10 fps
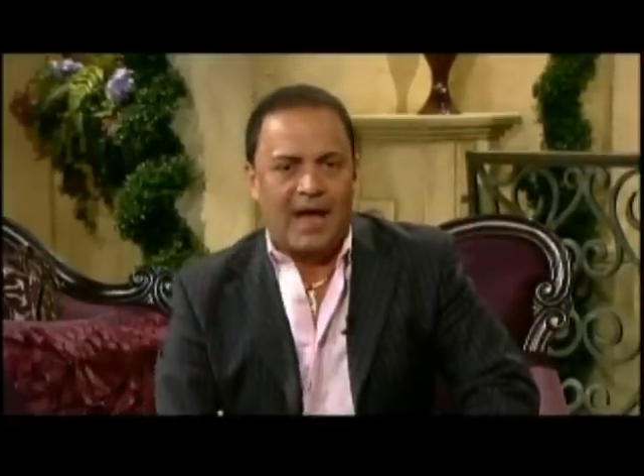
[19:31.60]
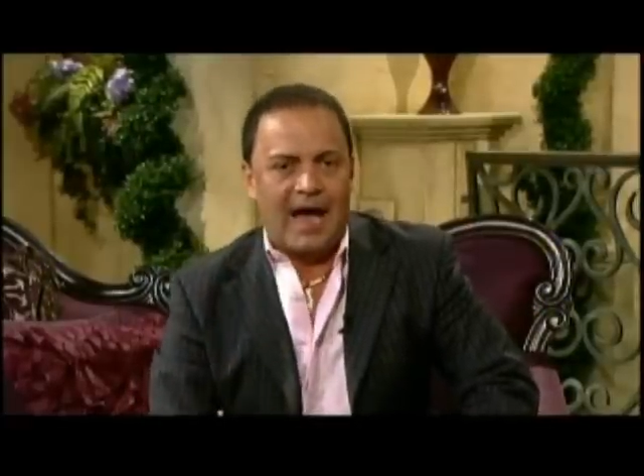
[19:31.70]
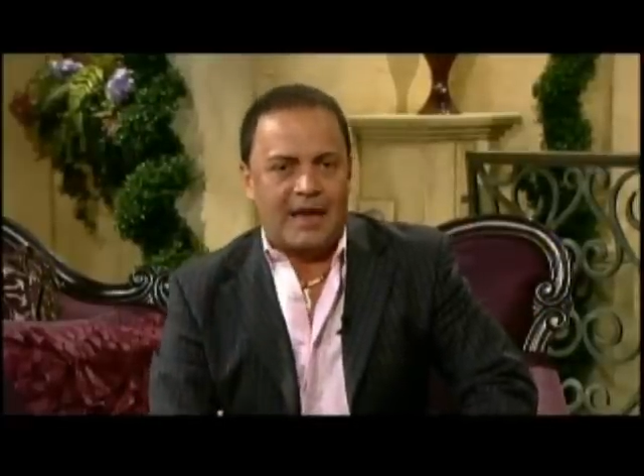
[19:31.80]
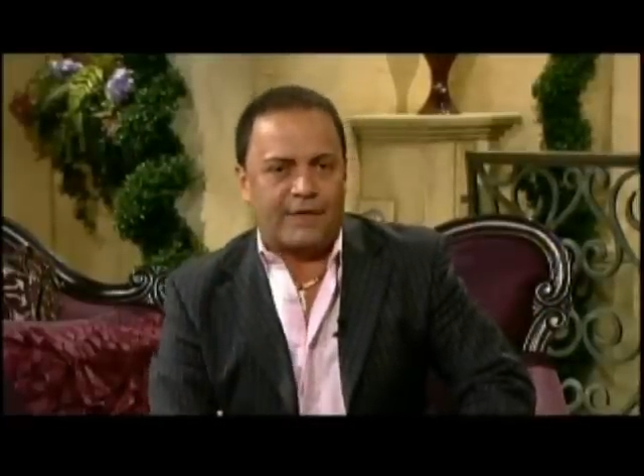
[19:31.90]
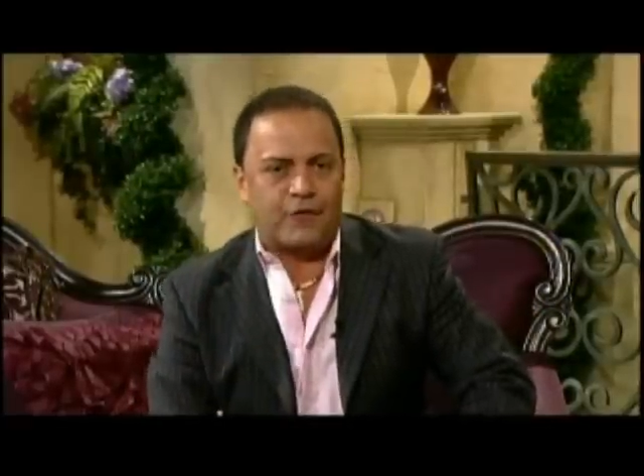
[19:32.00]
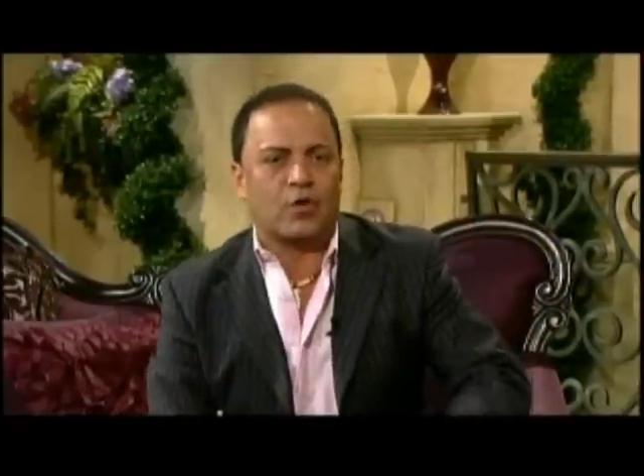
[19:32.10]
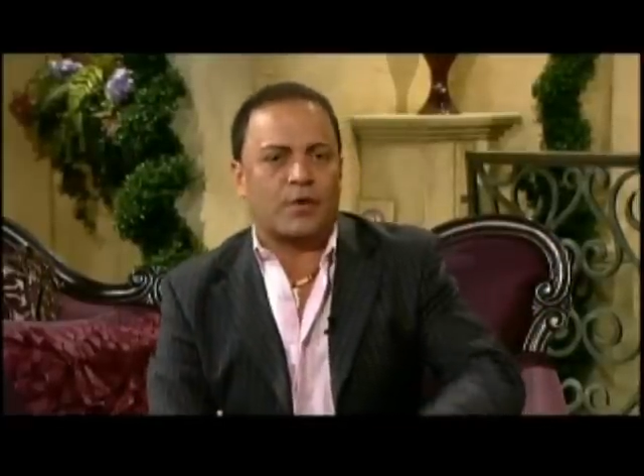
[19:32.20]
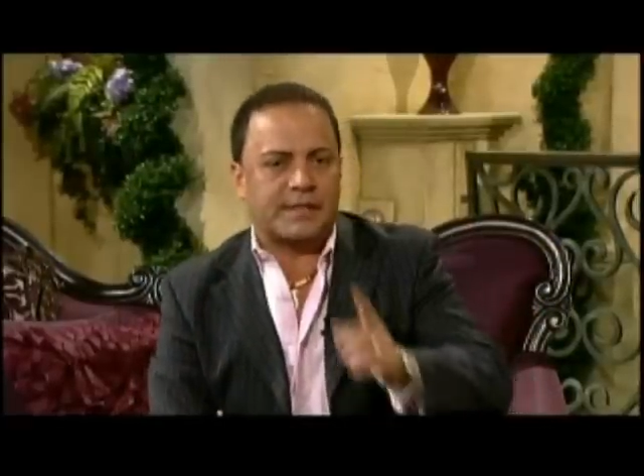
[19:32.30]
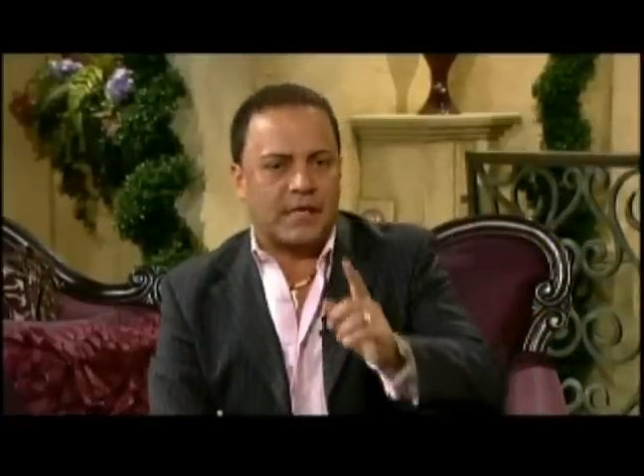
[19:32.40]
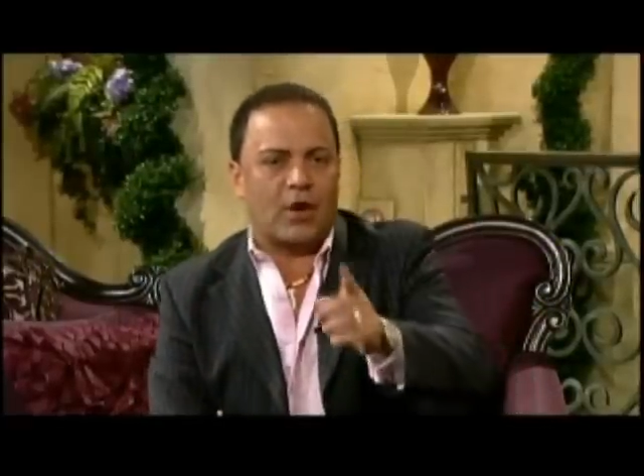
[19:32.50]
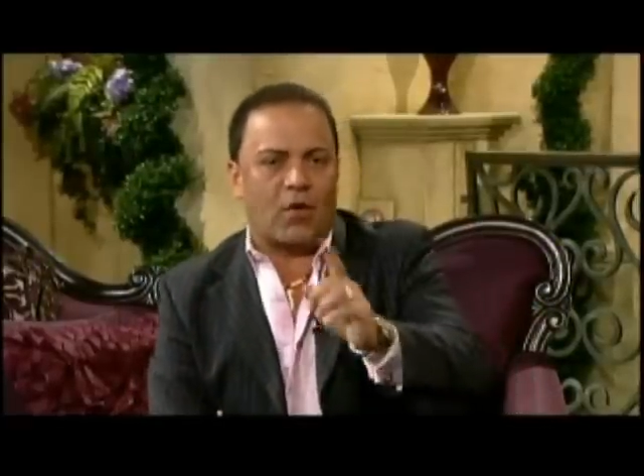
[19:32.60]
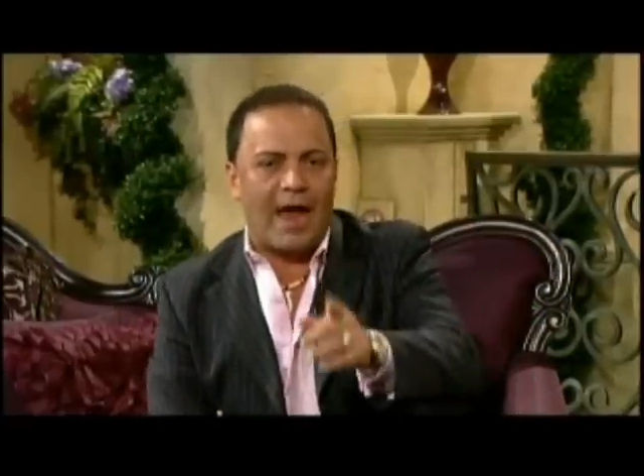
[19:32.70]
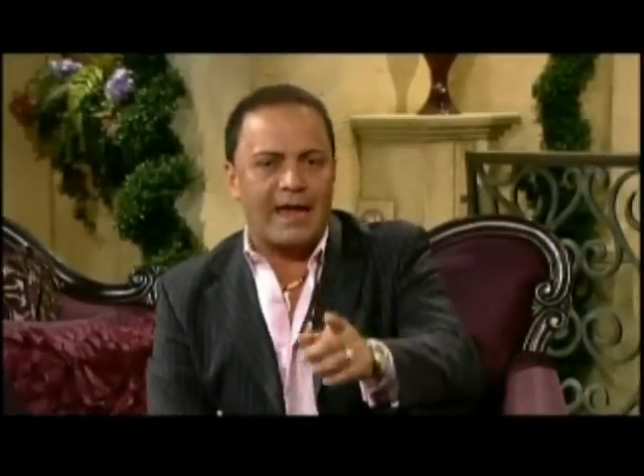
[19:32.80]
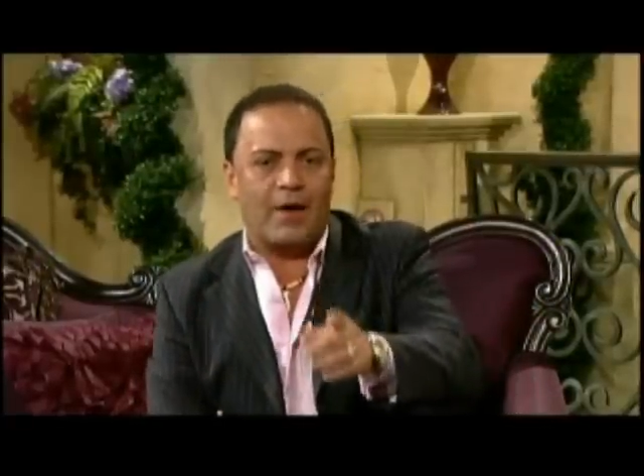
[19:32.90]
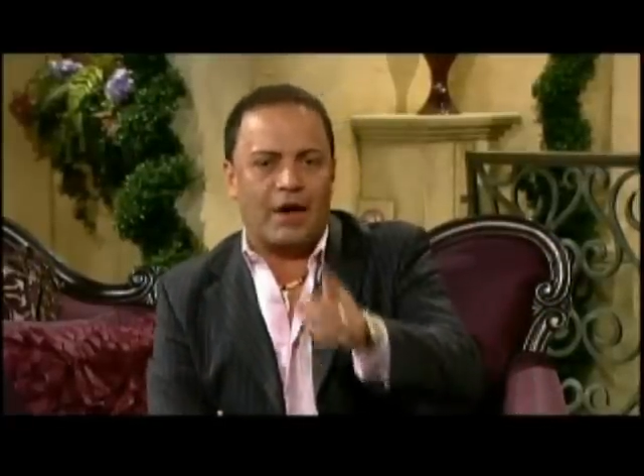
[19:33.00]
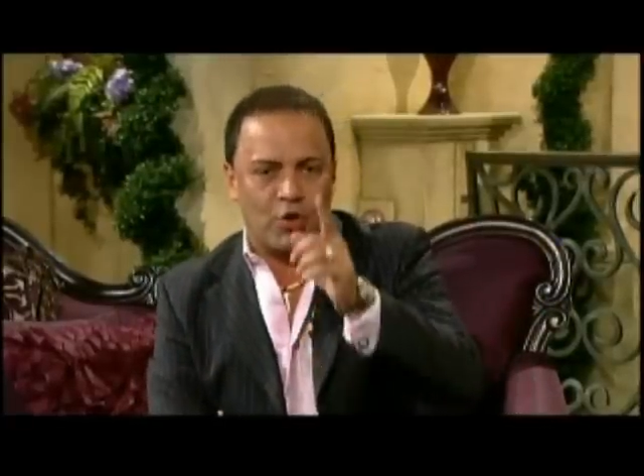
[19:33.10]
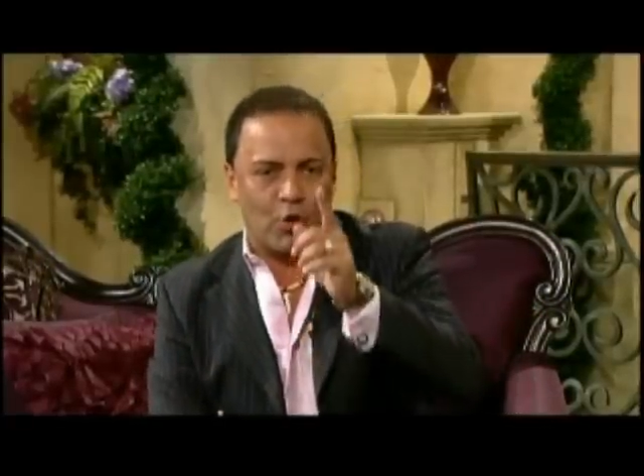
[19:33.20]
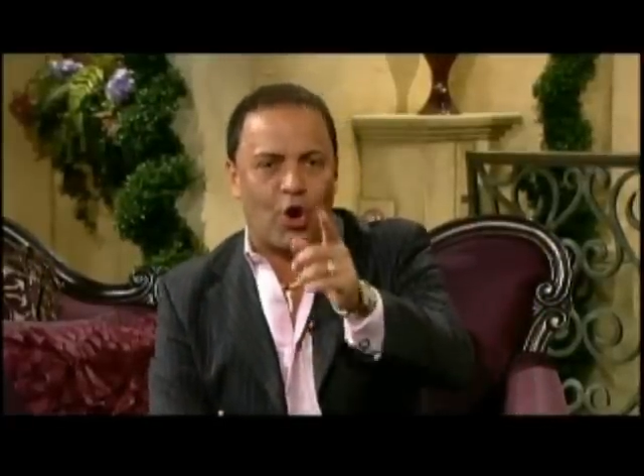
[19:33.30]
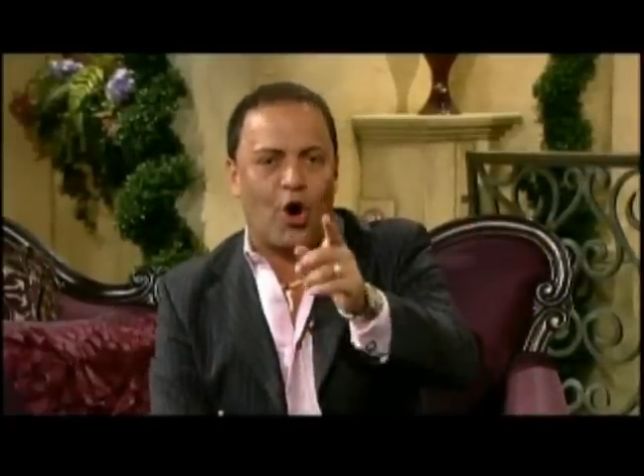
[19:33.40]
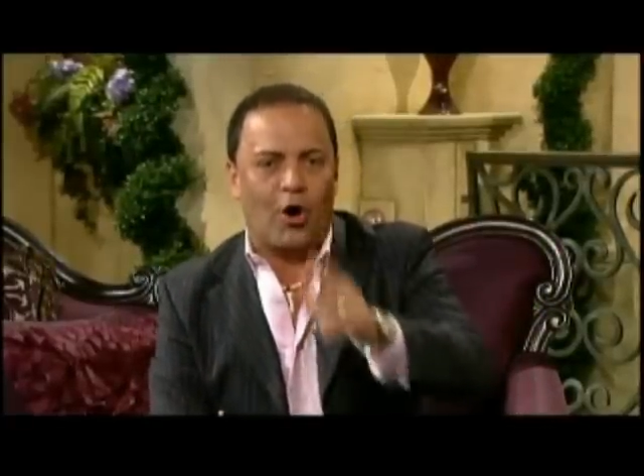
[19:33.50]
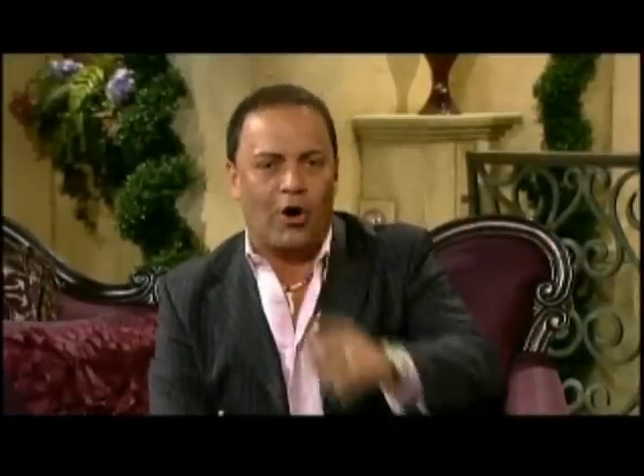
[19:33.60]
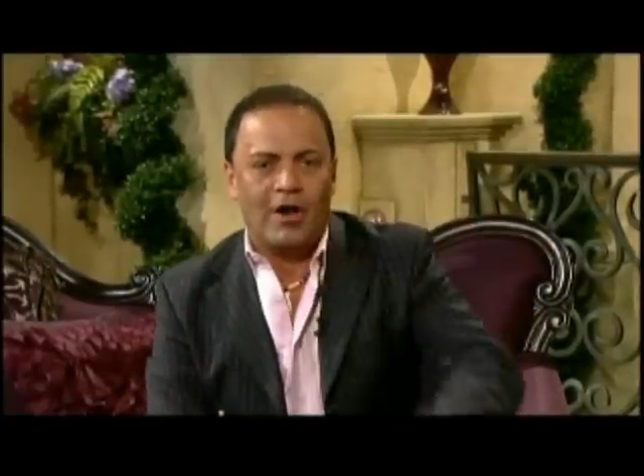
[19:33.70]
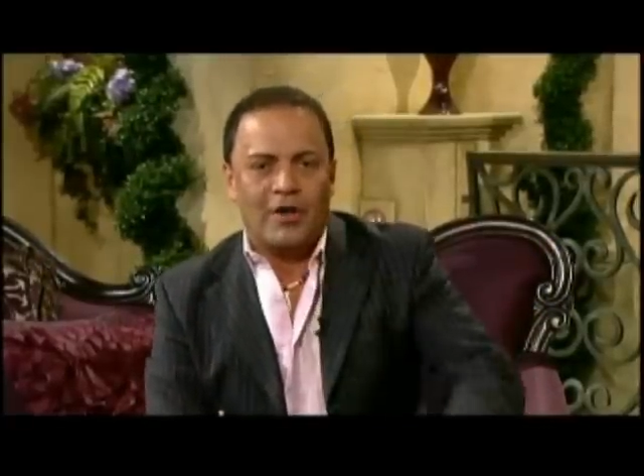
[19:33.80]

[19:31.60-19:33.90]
And if you receive it right now and you call,